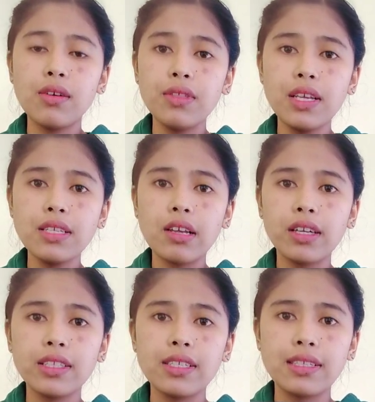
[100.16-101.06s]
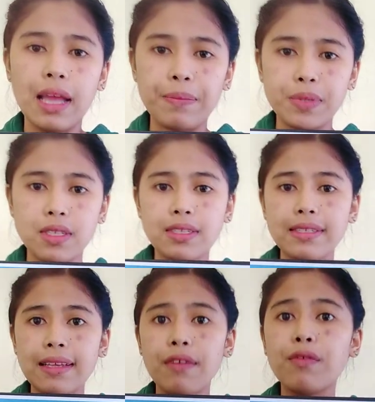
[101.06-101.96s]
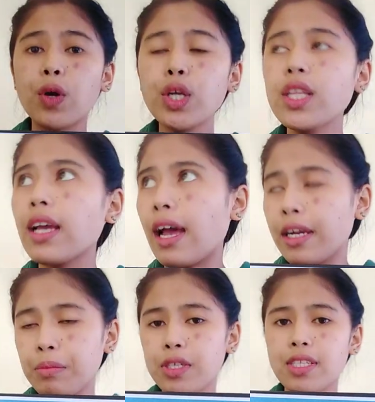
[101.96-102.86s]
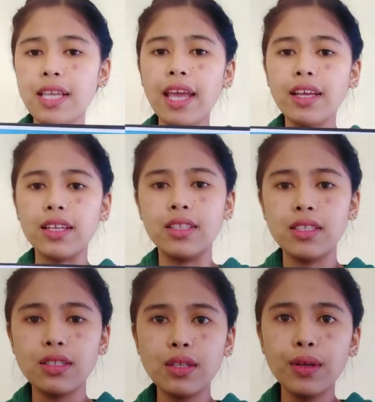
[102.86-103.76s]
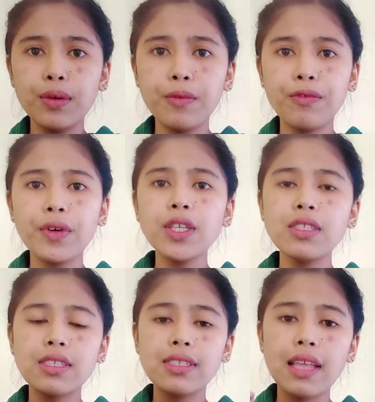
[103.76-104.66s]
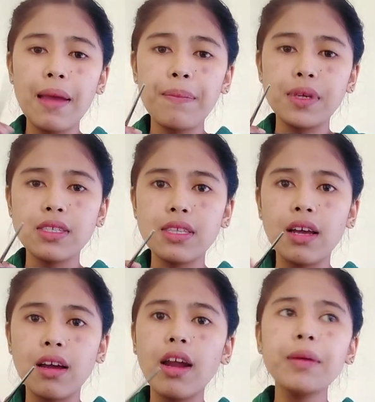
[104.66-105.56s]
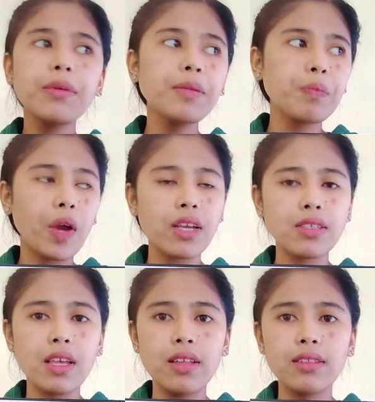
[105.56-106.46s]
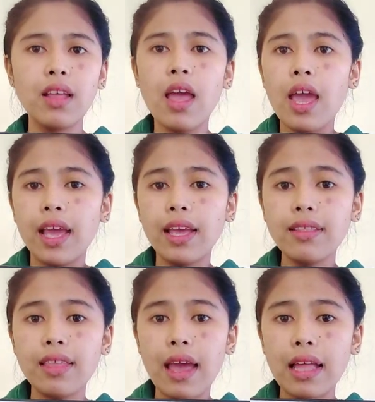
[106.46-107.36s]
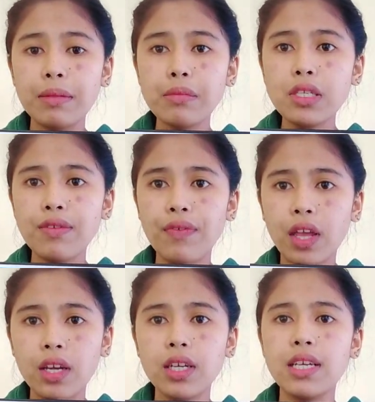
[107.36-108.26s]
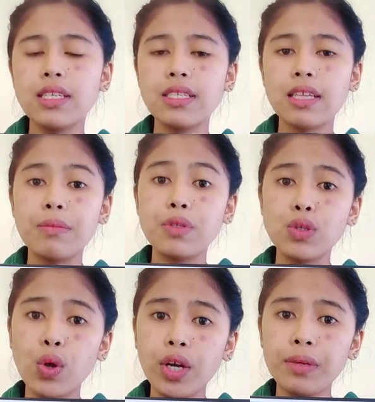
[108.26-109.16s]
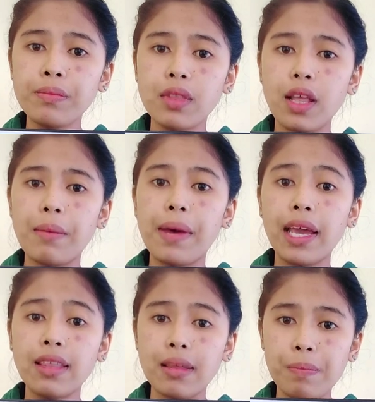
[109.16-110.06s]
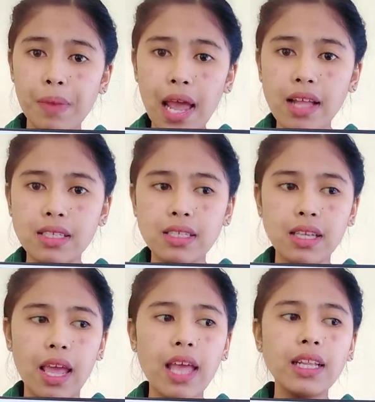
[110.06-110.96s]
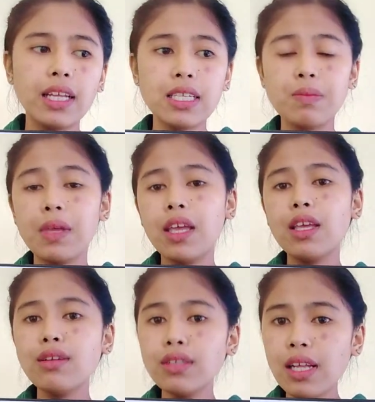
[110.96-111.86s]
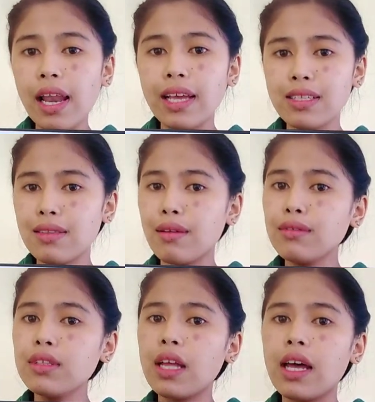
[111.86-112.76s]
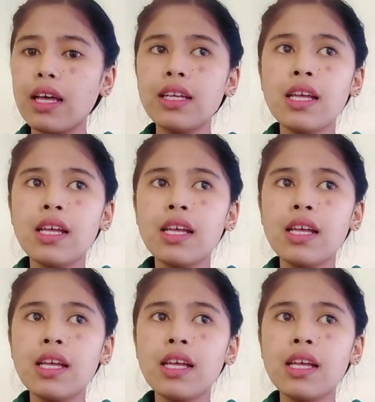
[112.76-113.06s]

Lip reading: these are the steps for the carbon cycle. So, first step is the carbon present in the atmosphere is absorbed by the plants and is being utilized through the